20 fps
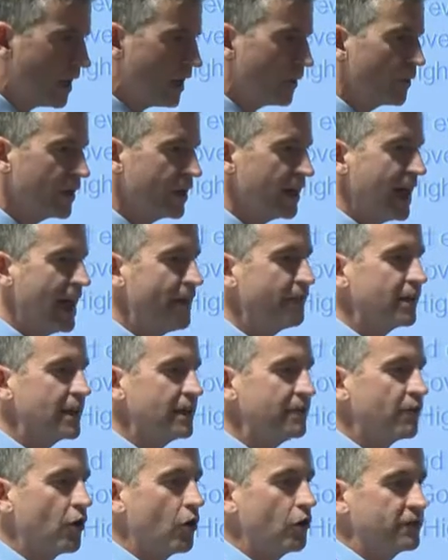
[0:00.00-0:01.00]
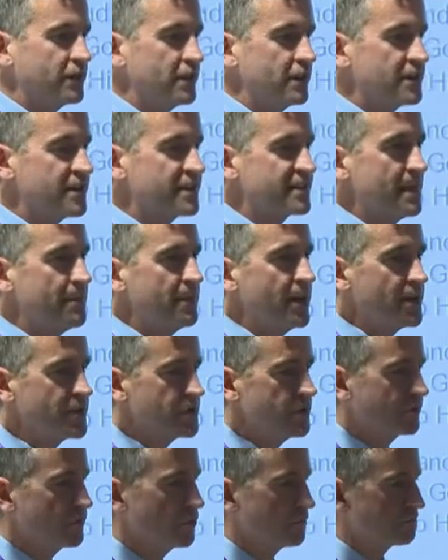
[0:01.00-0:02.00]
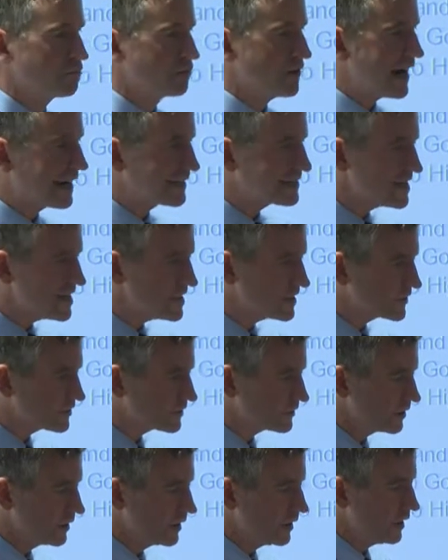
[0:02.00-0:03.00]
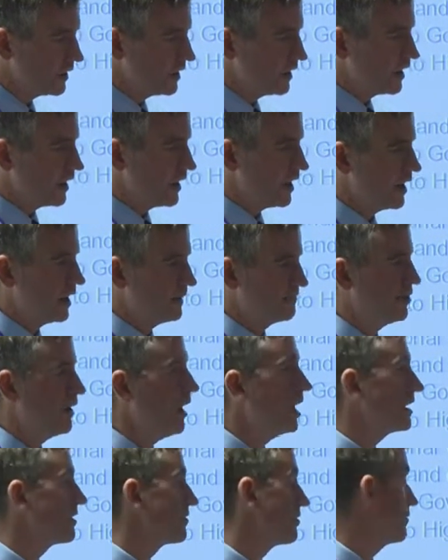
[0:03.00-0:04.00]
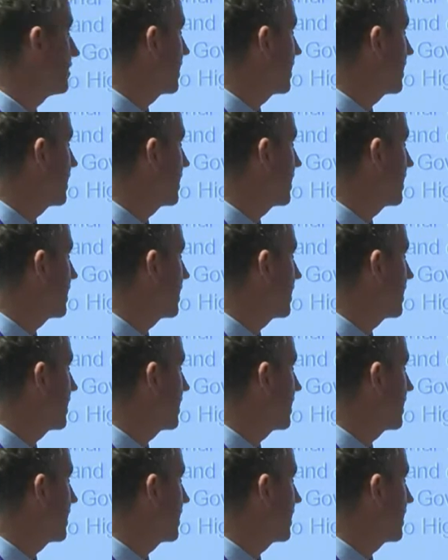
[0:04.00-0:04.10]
We're heavily involved in the dissemination of good practice, uh, partly through